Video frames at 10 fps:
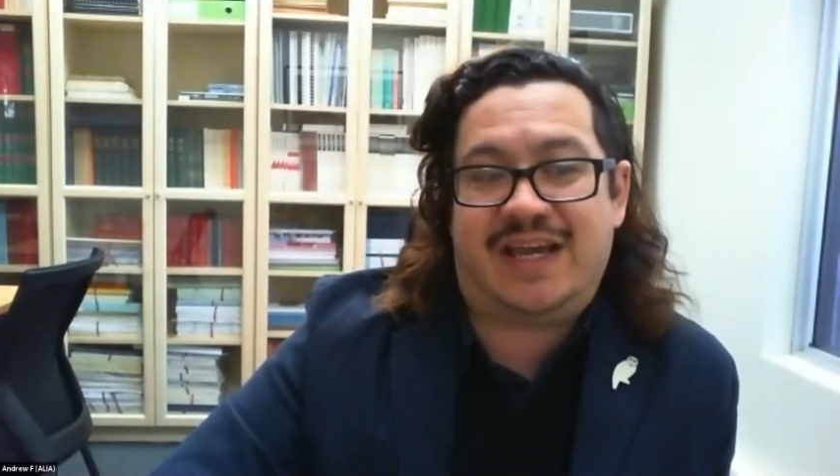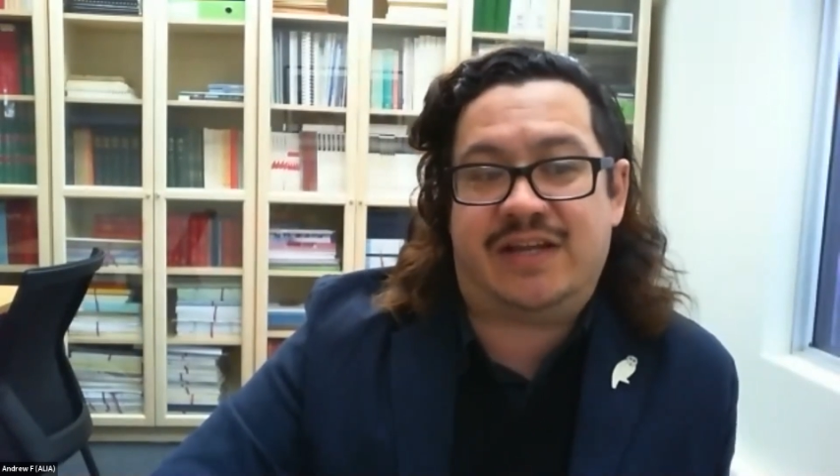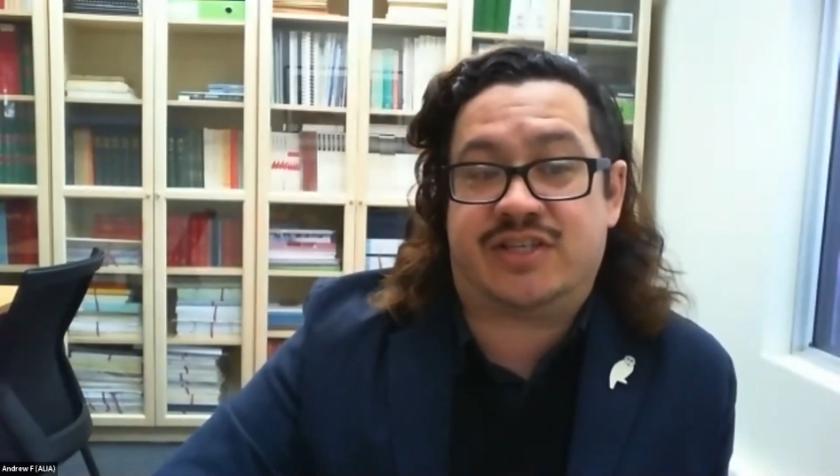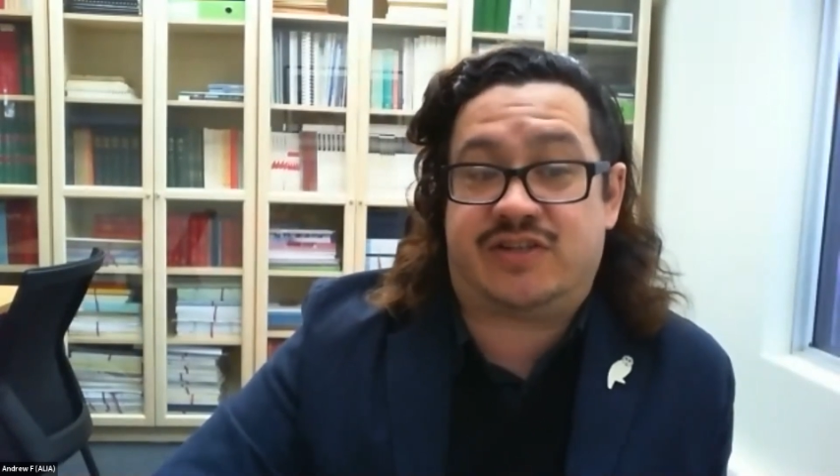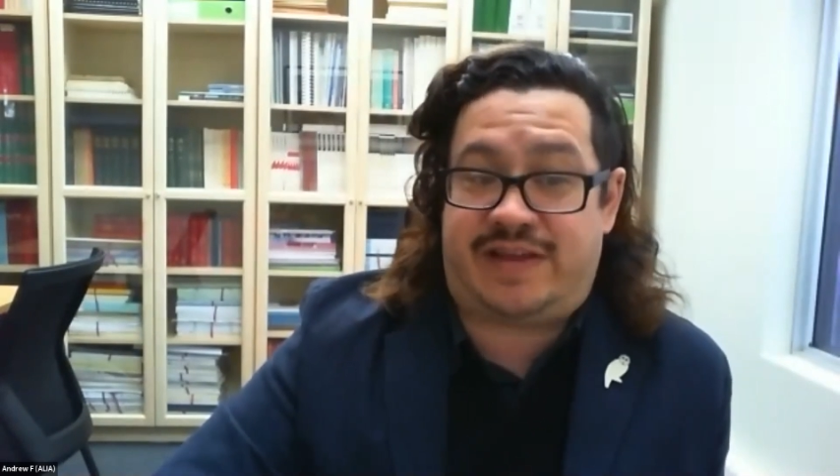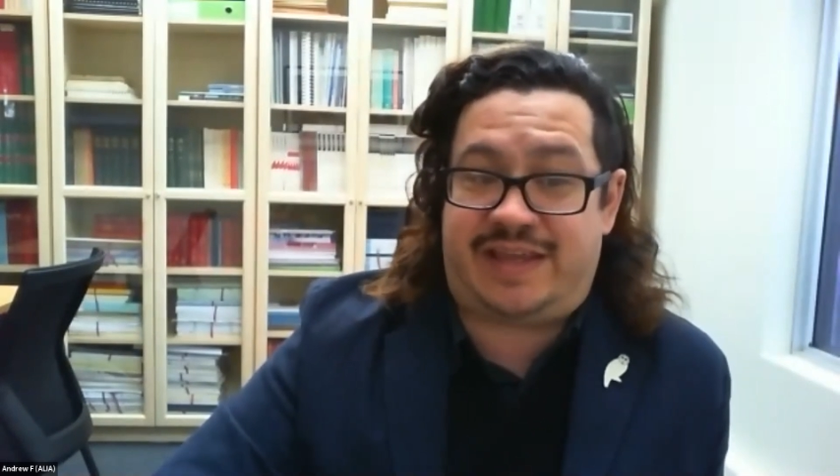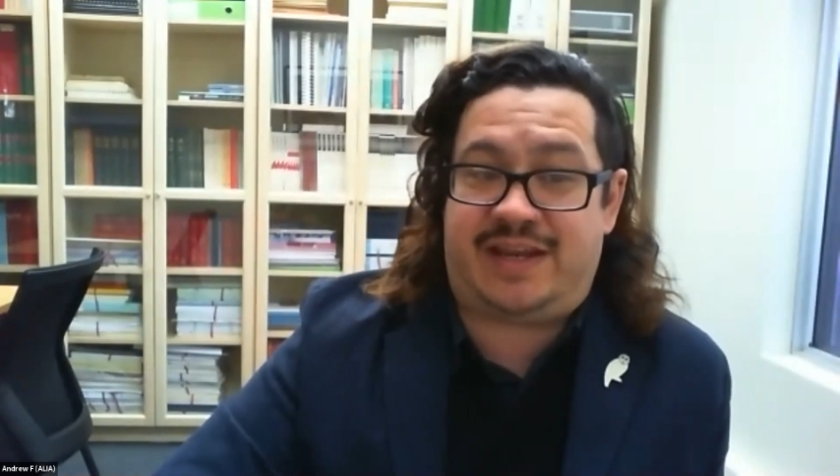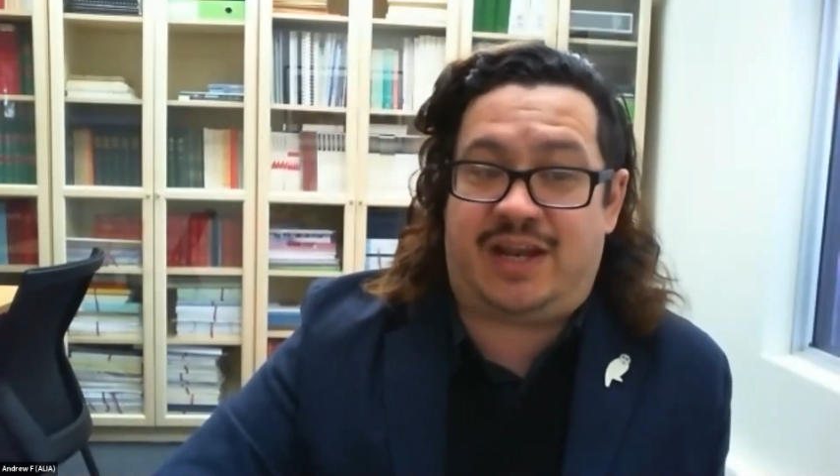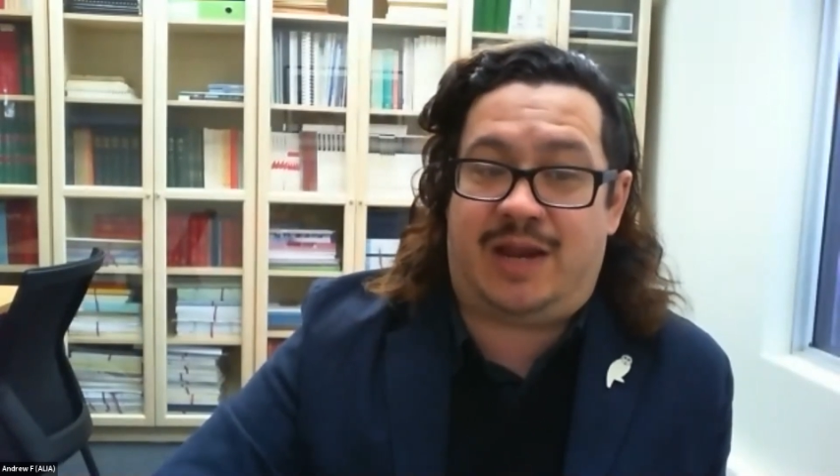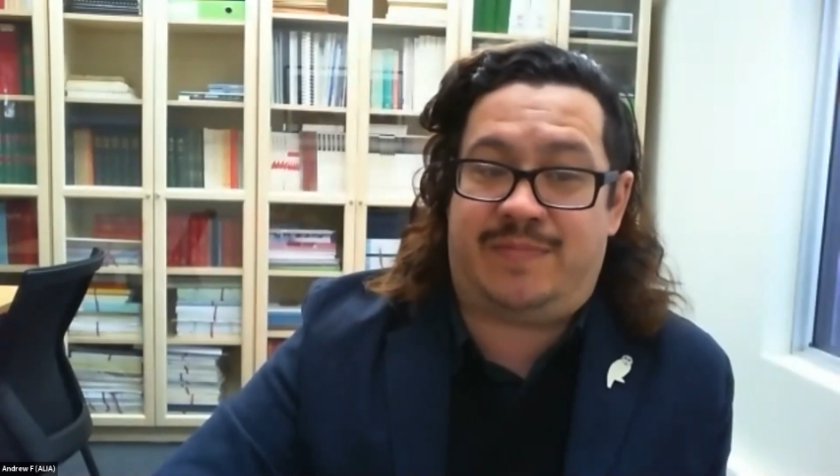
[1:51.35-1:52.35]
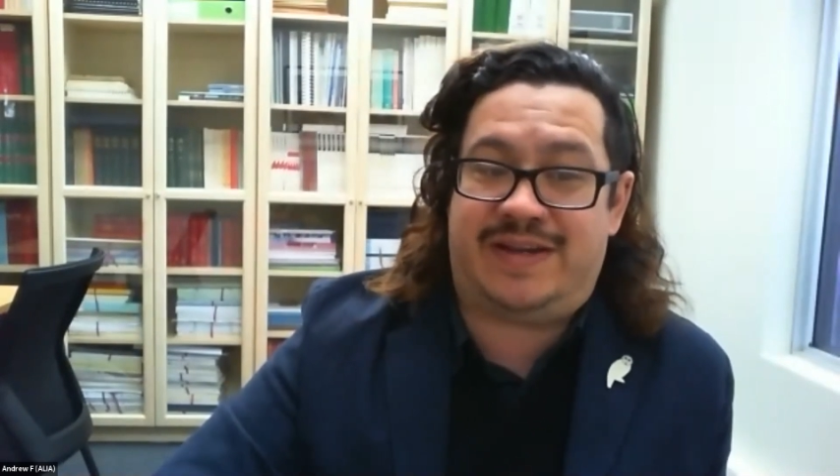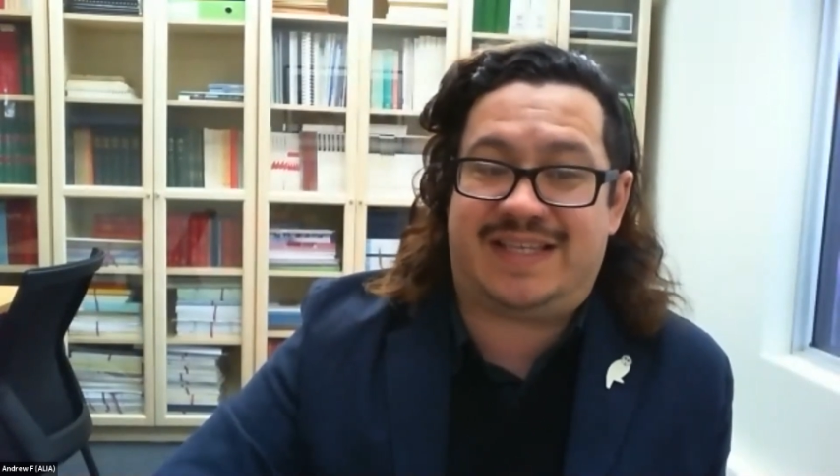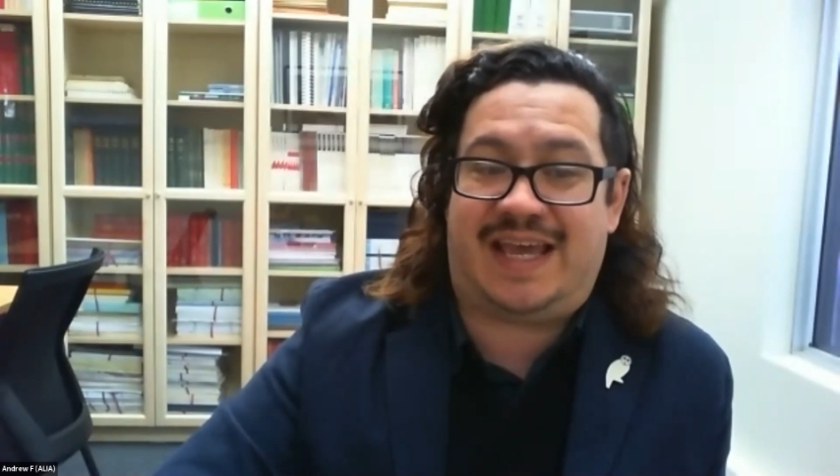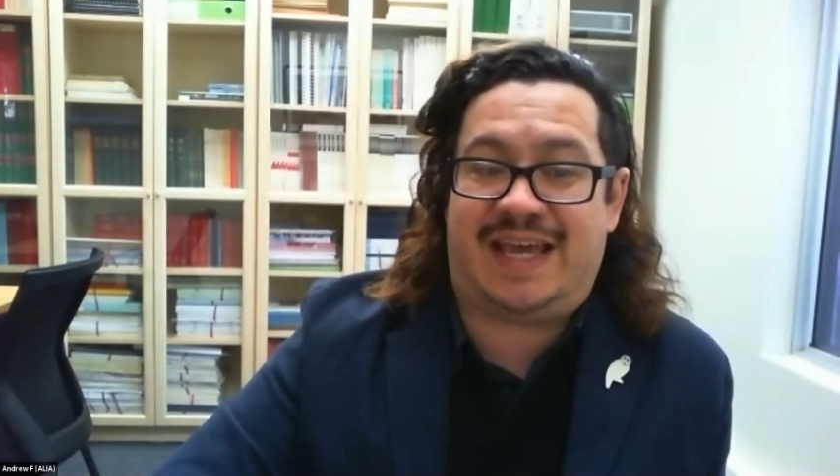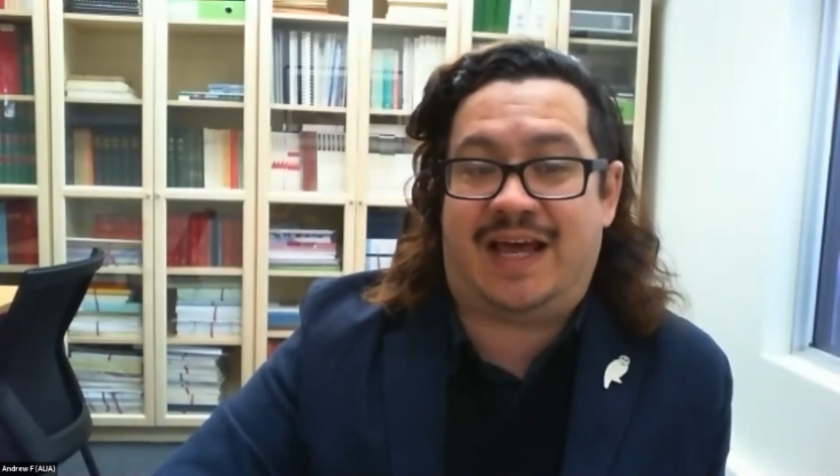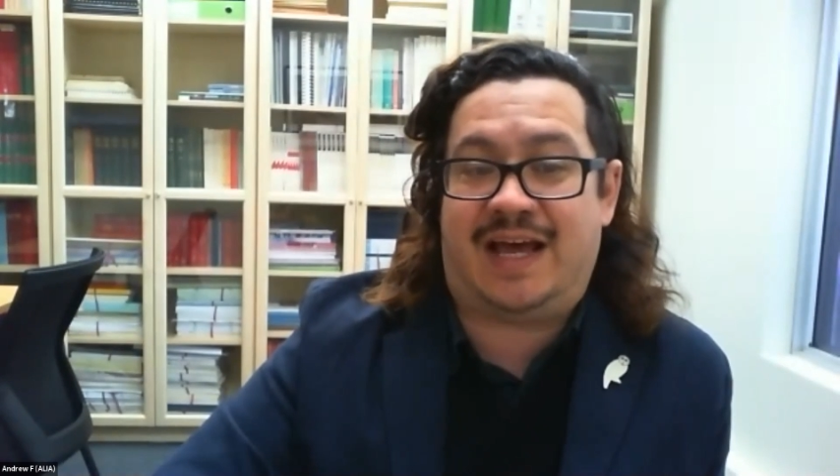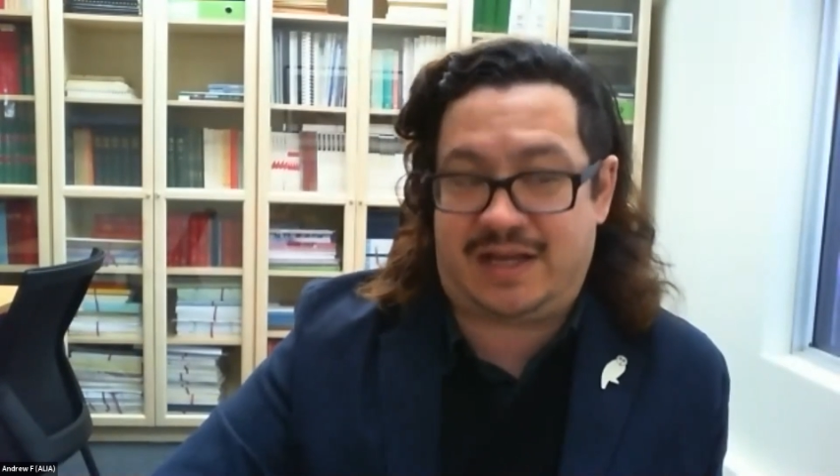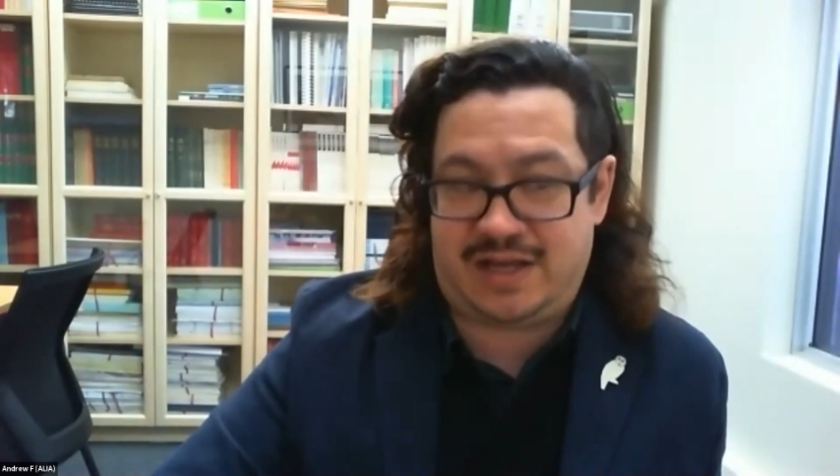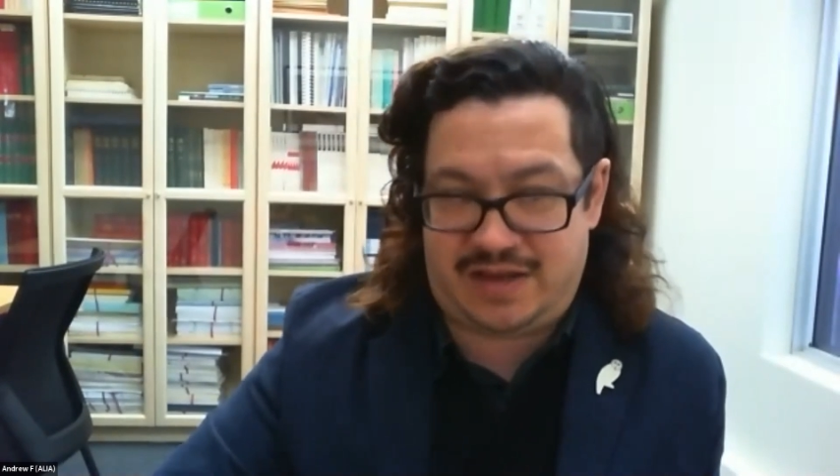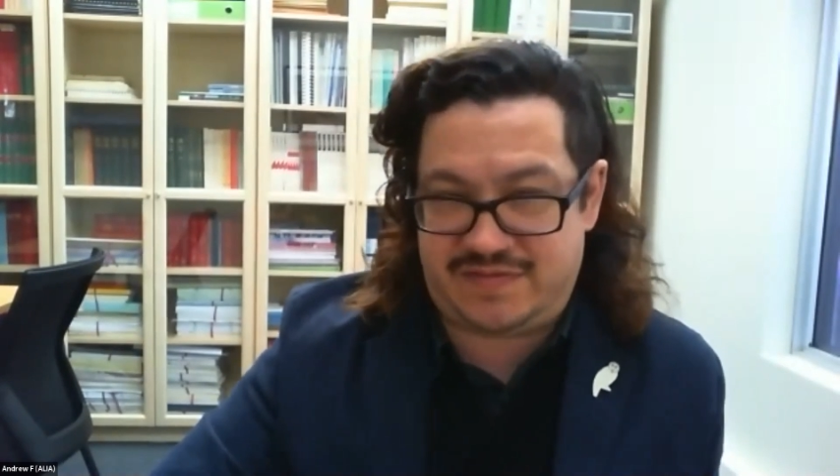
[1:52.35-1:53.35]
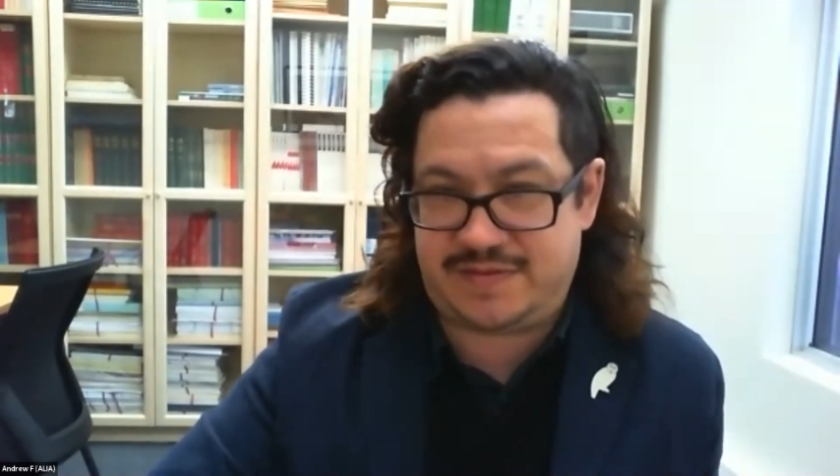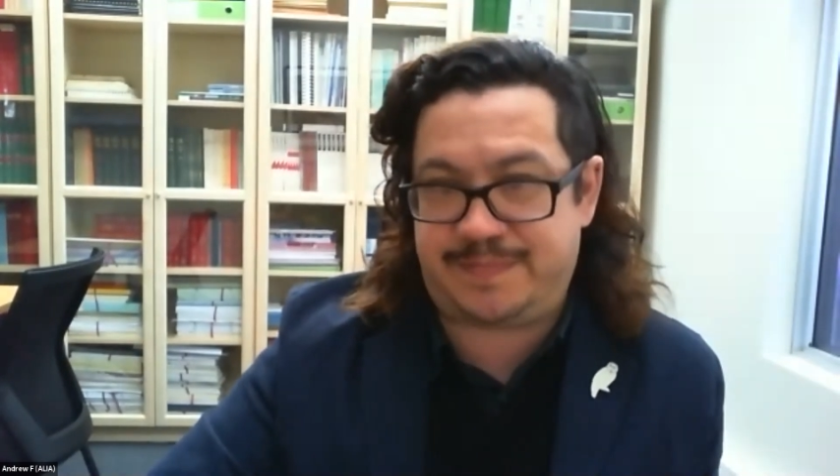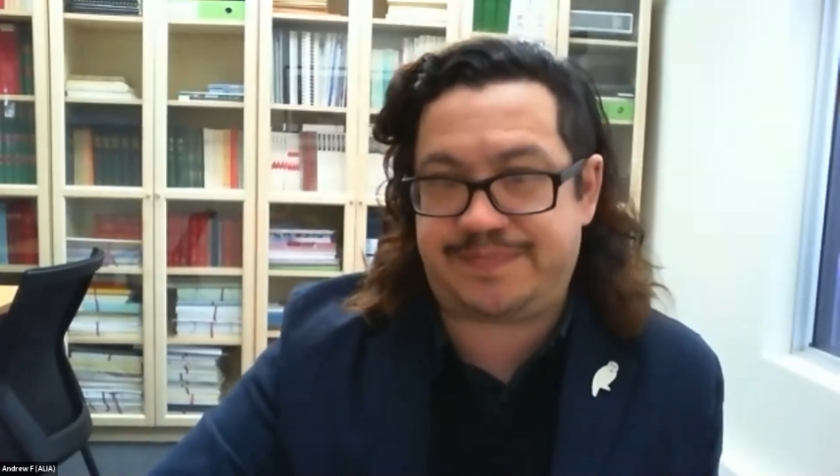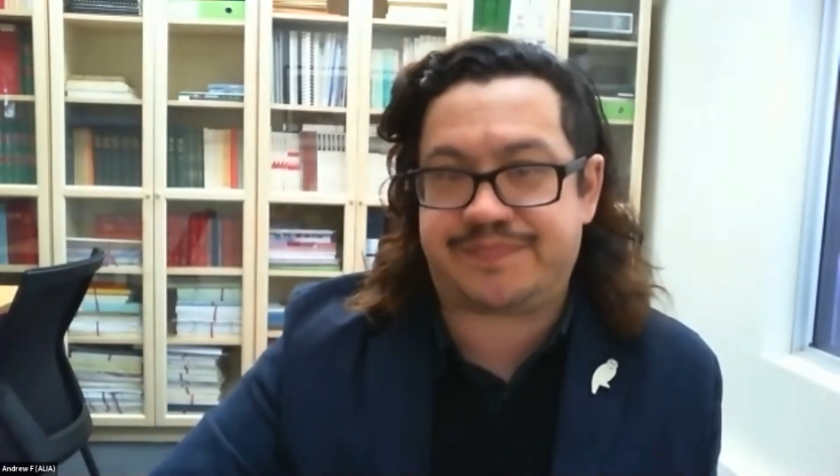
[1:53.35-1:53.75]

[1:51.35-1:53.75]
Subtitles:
in Australian libraries and archives.